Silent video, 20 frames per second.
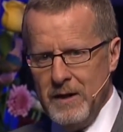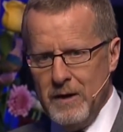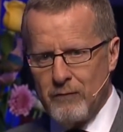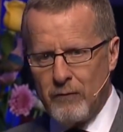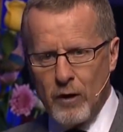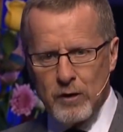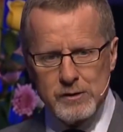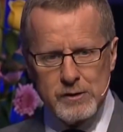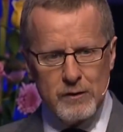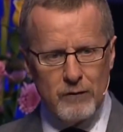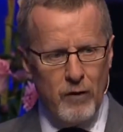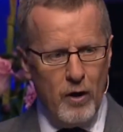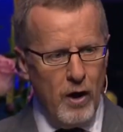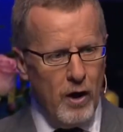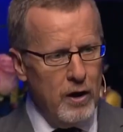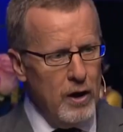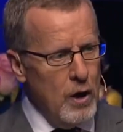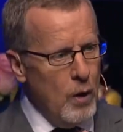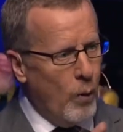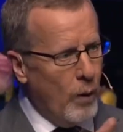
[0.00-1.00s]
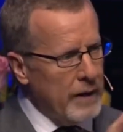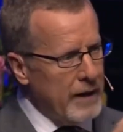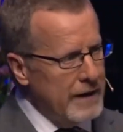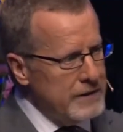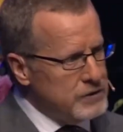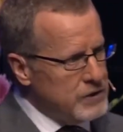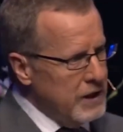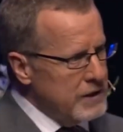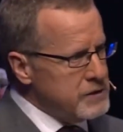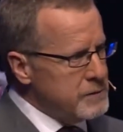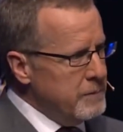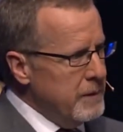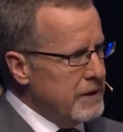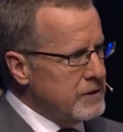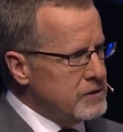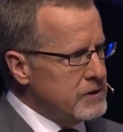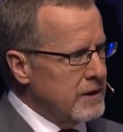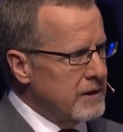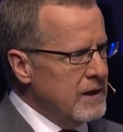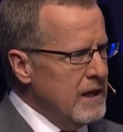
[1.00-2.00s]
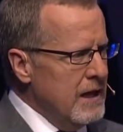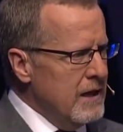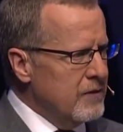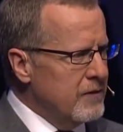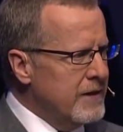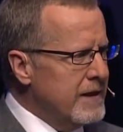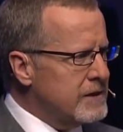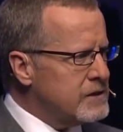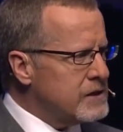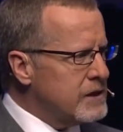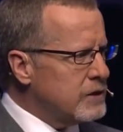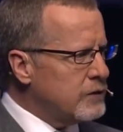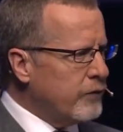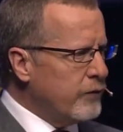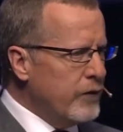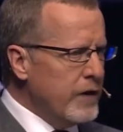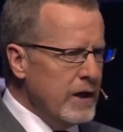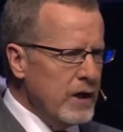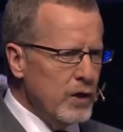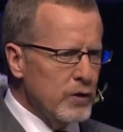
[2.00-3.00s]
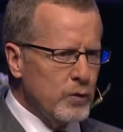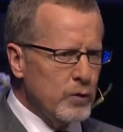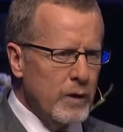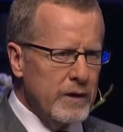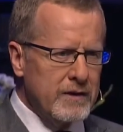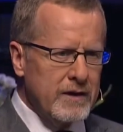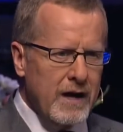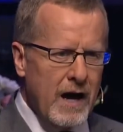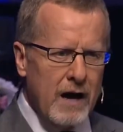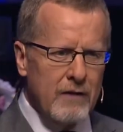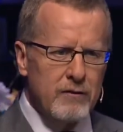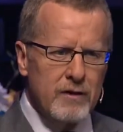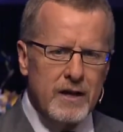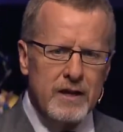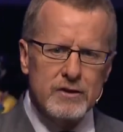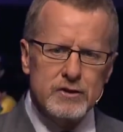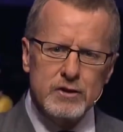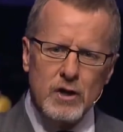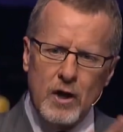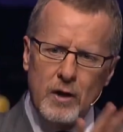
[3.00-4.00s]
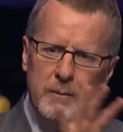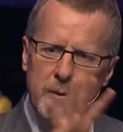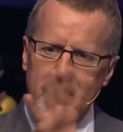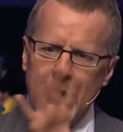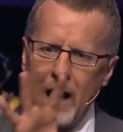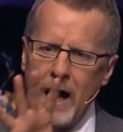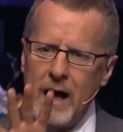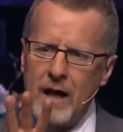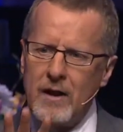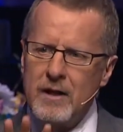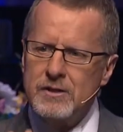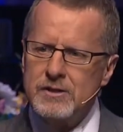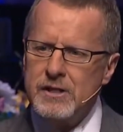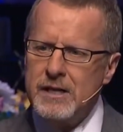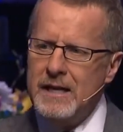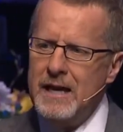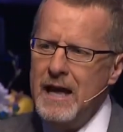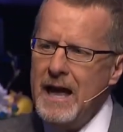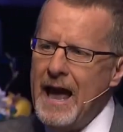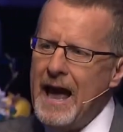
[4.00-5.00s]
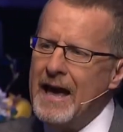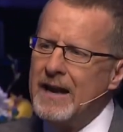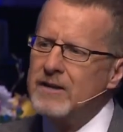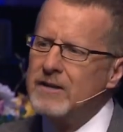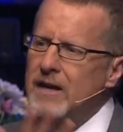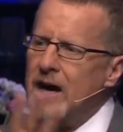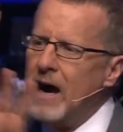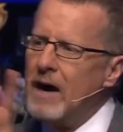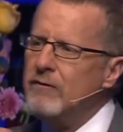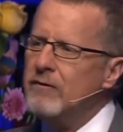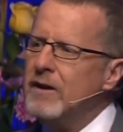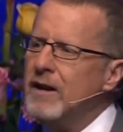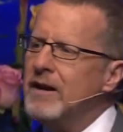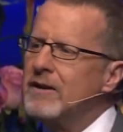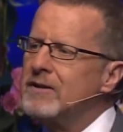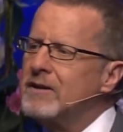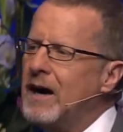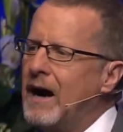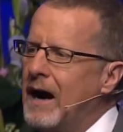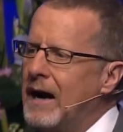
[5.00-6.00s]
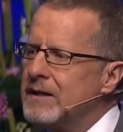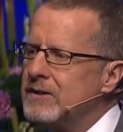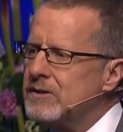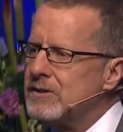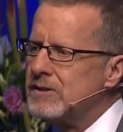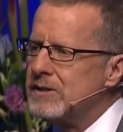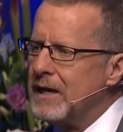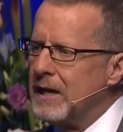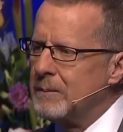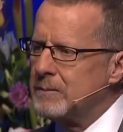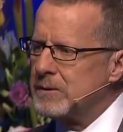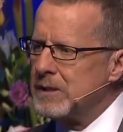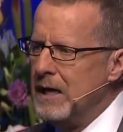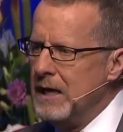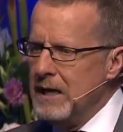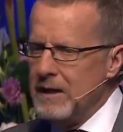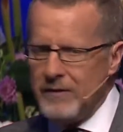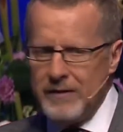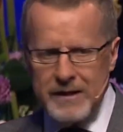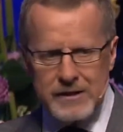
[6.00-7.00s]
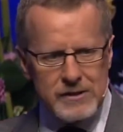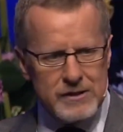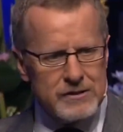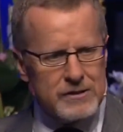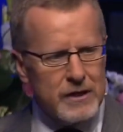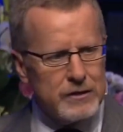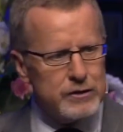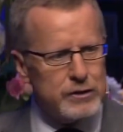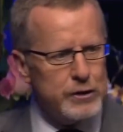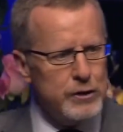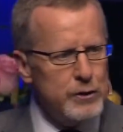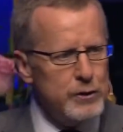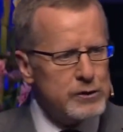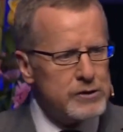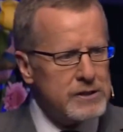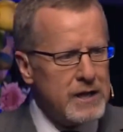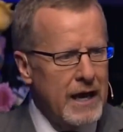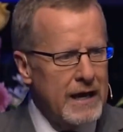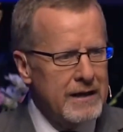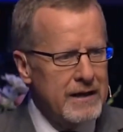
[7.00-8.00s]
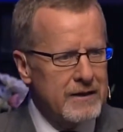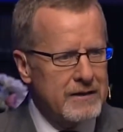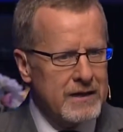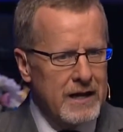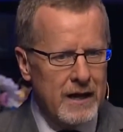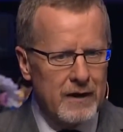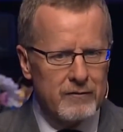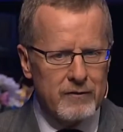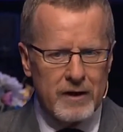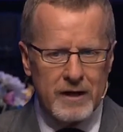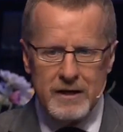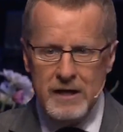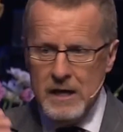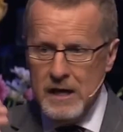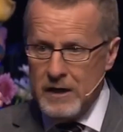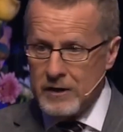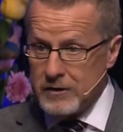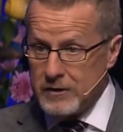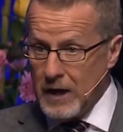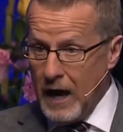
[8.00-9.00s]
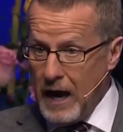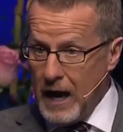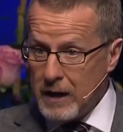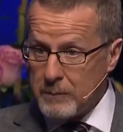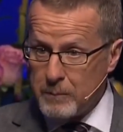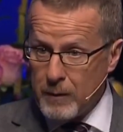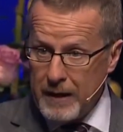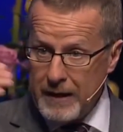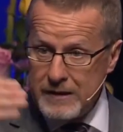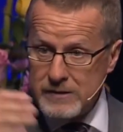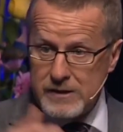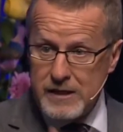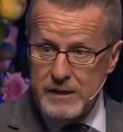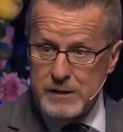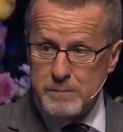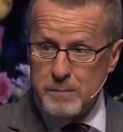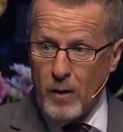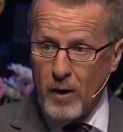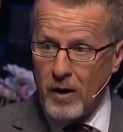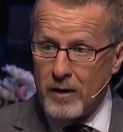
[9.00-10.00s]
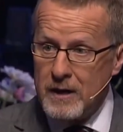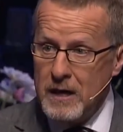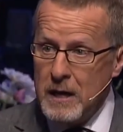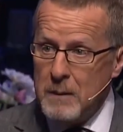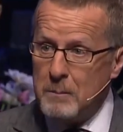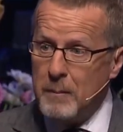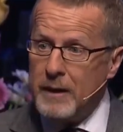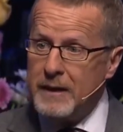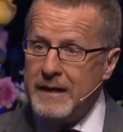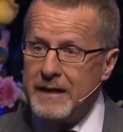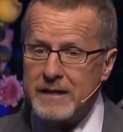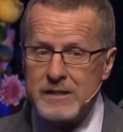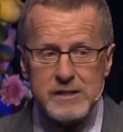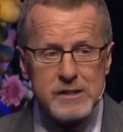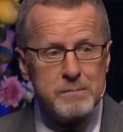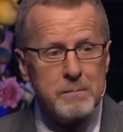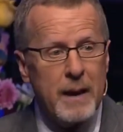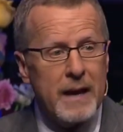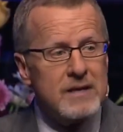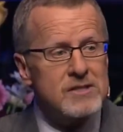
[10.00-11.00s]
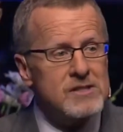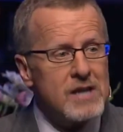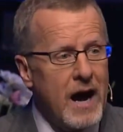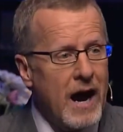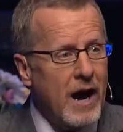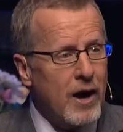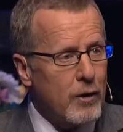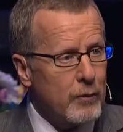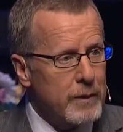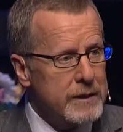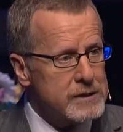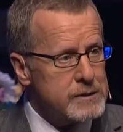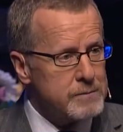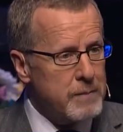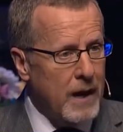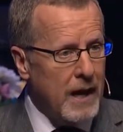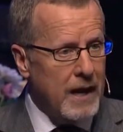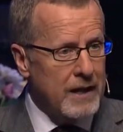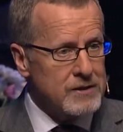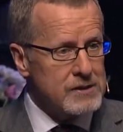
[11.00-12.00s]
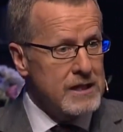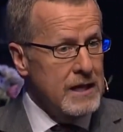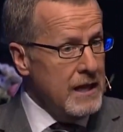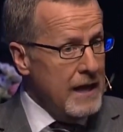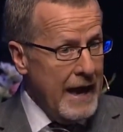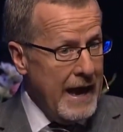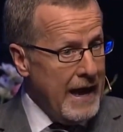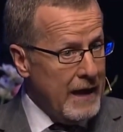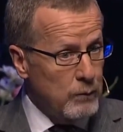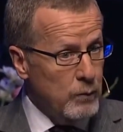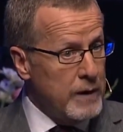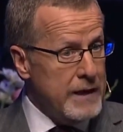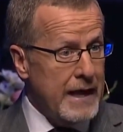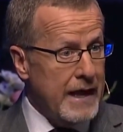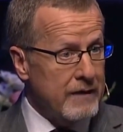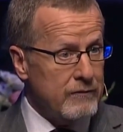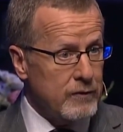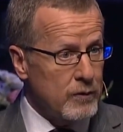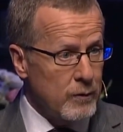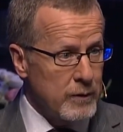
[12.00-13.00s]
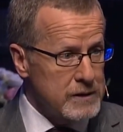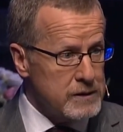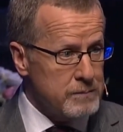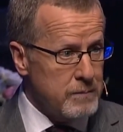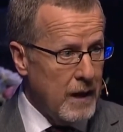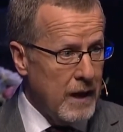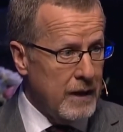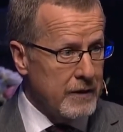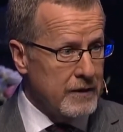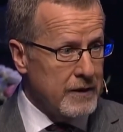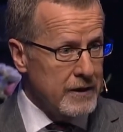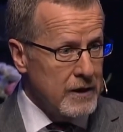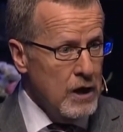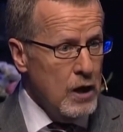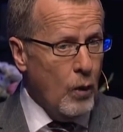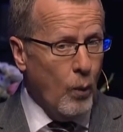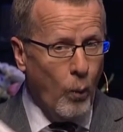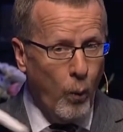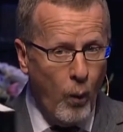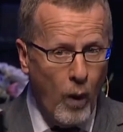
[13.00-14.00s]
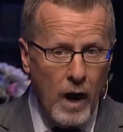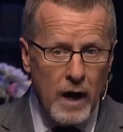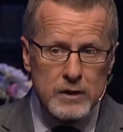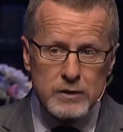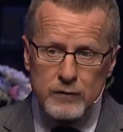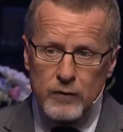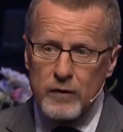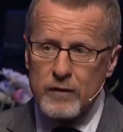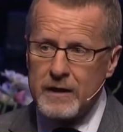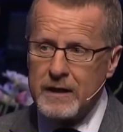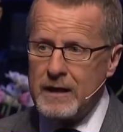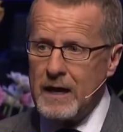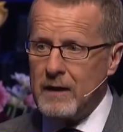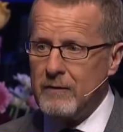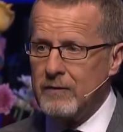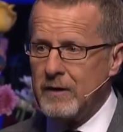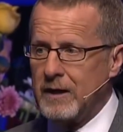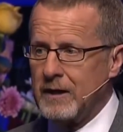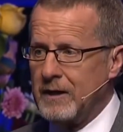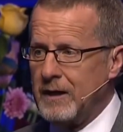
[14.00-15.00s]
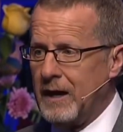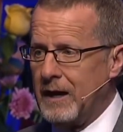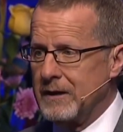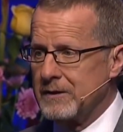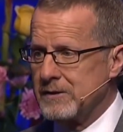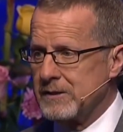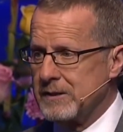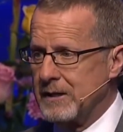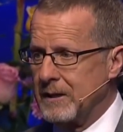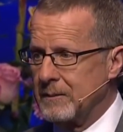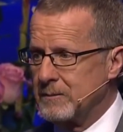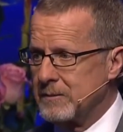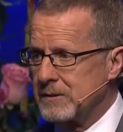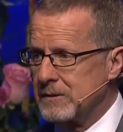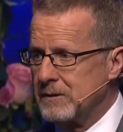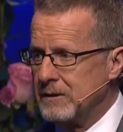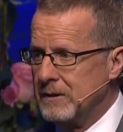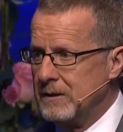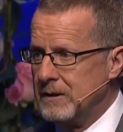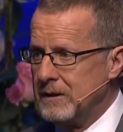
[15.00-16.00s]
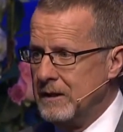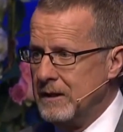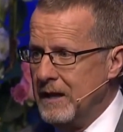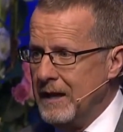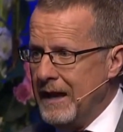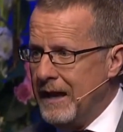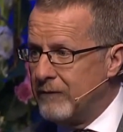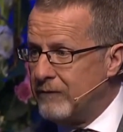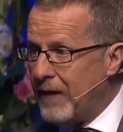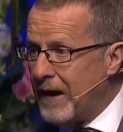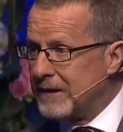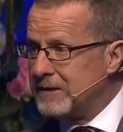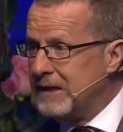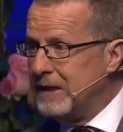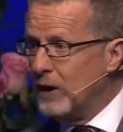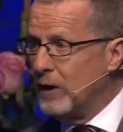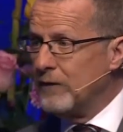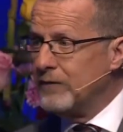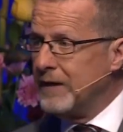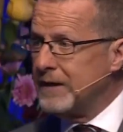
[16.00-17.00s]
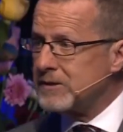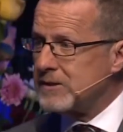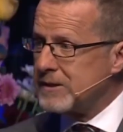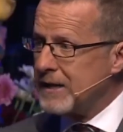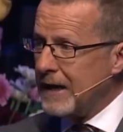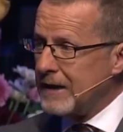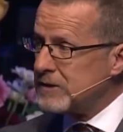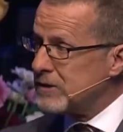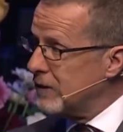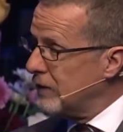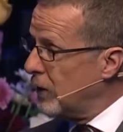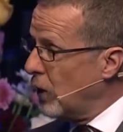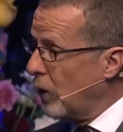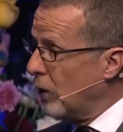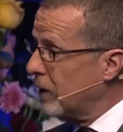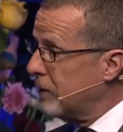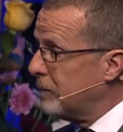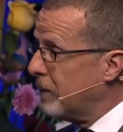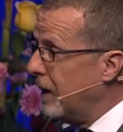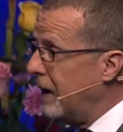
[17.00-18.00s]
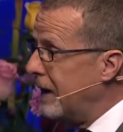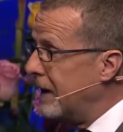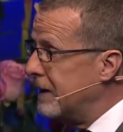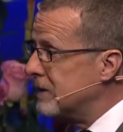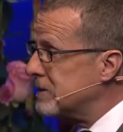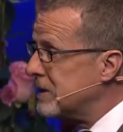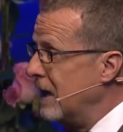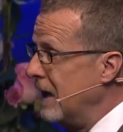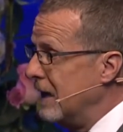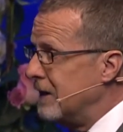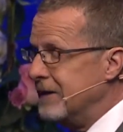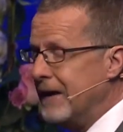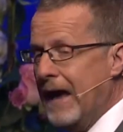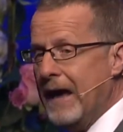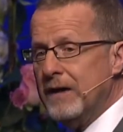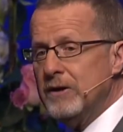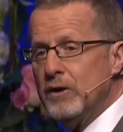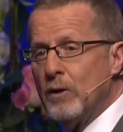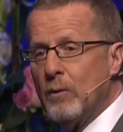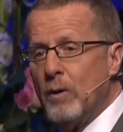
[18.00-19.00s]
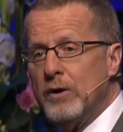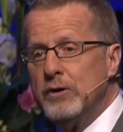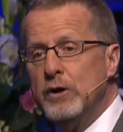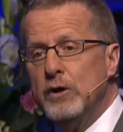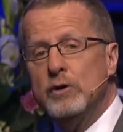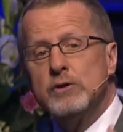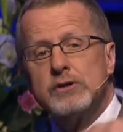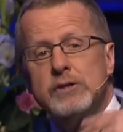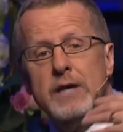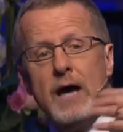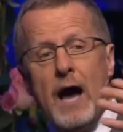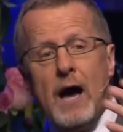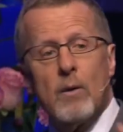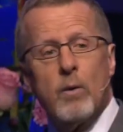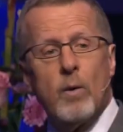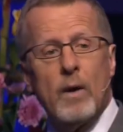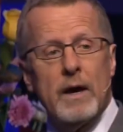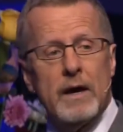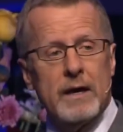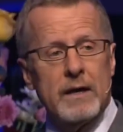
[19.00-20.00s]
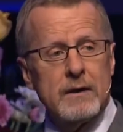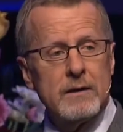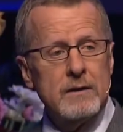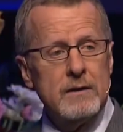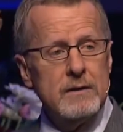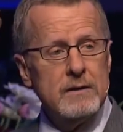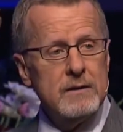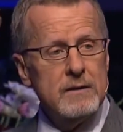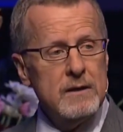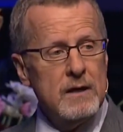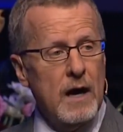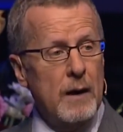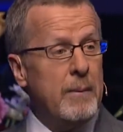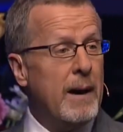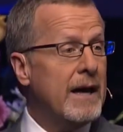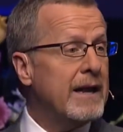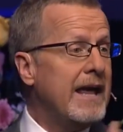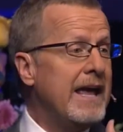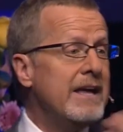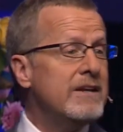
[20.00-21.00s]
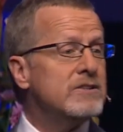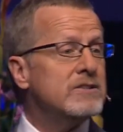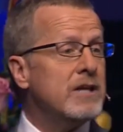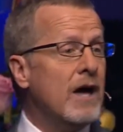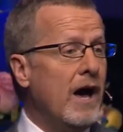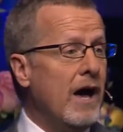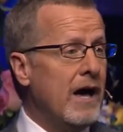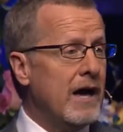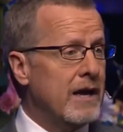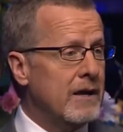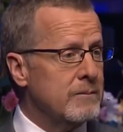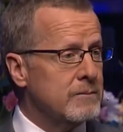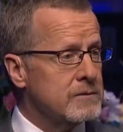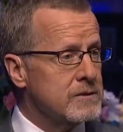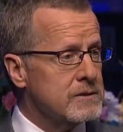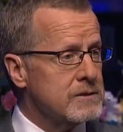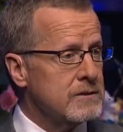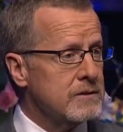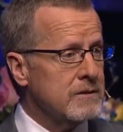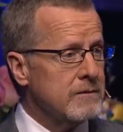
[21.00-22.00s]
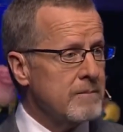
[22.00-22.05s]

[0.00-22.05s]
First of all, what I just mentioned, this is filled with covenant terminology and covenant concepts. This is a two-sided covenant. God plays his part, but he expects our response, and we haven't responded. Watch for the covenant concepts. In fact, here in this section, the only place, Daniel will use Yahweh about 8 times,